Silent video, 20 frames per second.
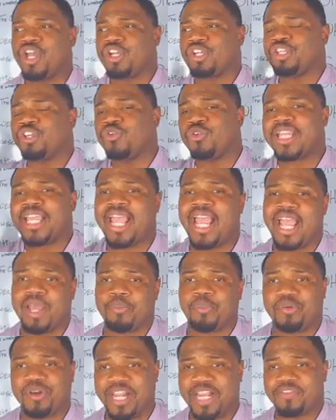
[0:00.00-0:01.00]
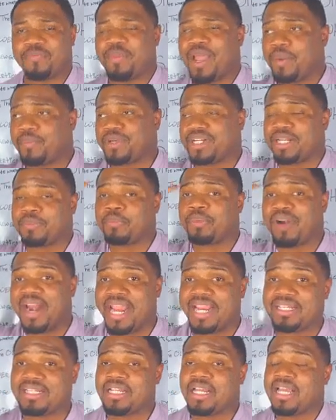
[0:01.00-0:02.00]
You can't breathe. Remember, the
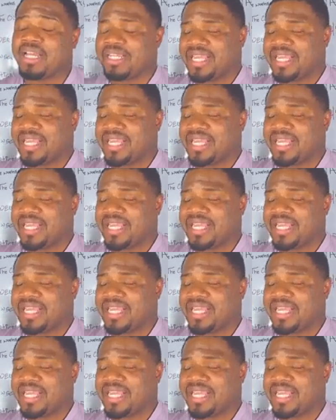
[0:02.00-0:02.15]
brain